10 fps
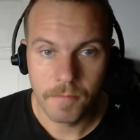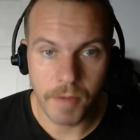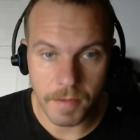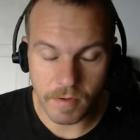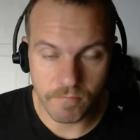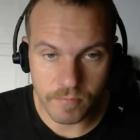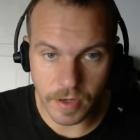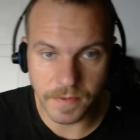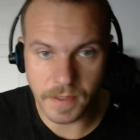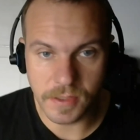by
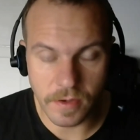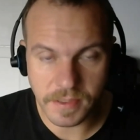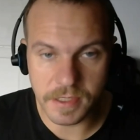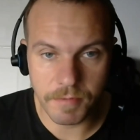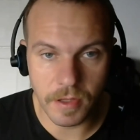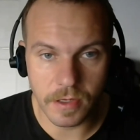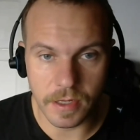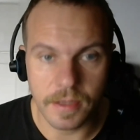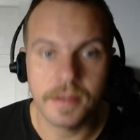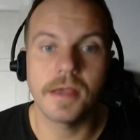bringing this sort of
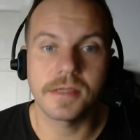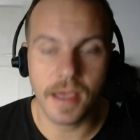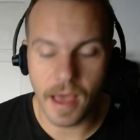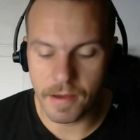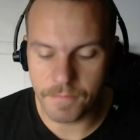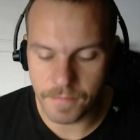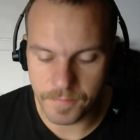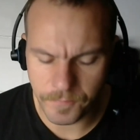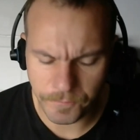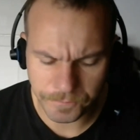stability? Yes, I have.
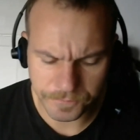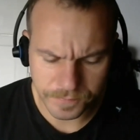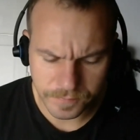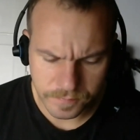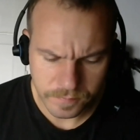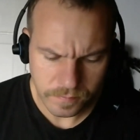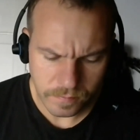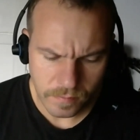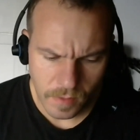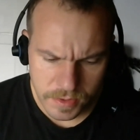
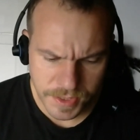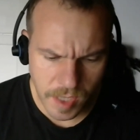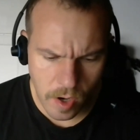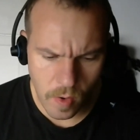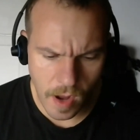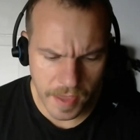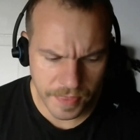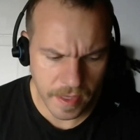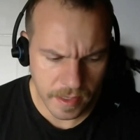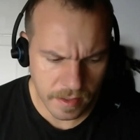So I
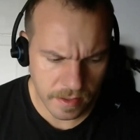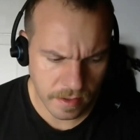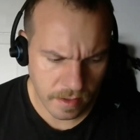think